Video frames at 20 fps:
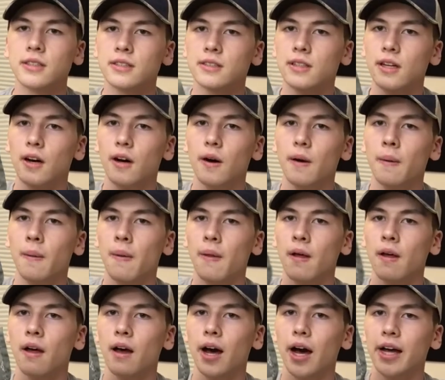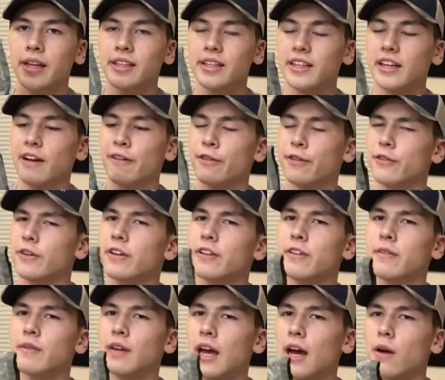so I think I have three of
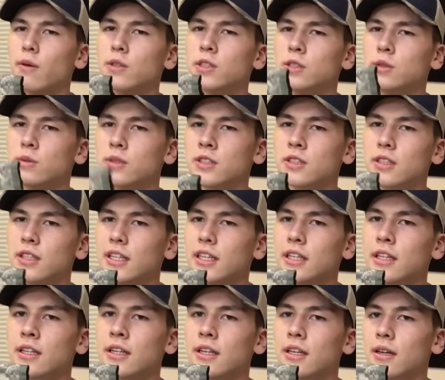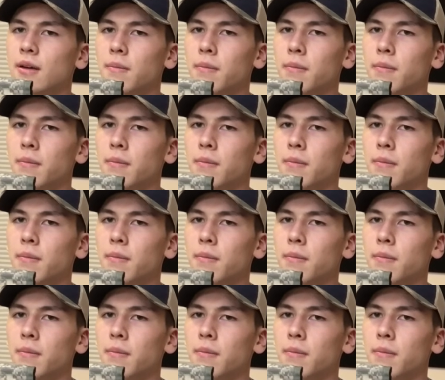them now, which is what you need,